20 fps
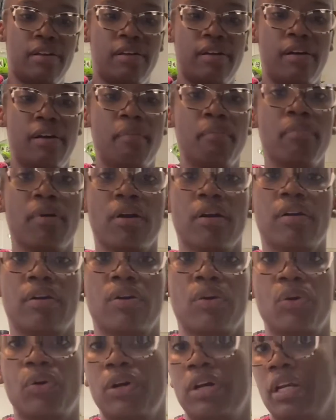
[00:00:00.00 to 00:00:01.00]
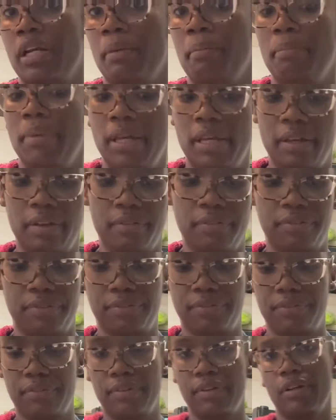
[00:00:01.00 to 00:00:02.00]
a burger or any beef,
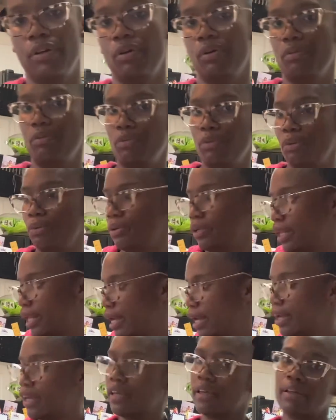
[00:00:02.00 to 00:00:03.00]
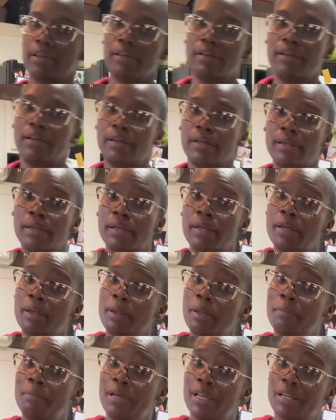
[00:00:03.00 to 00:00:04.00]
what we like,
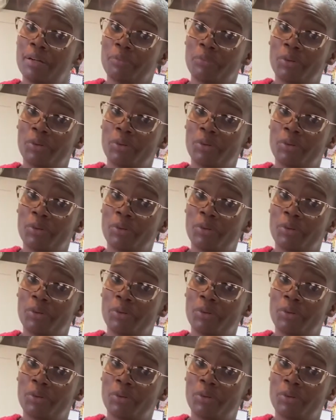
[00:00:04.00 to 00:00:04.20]
medium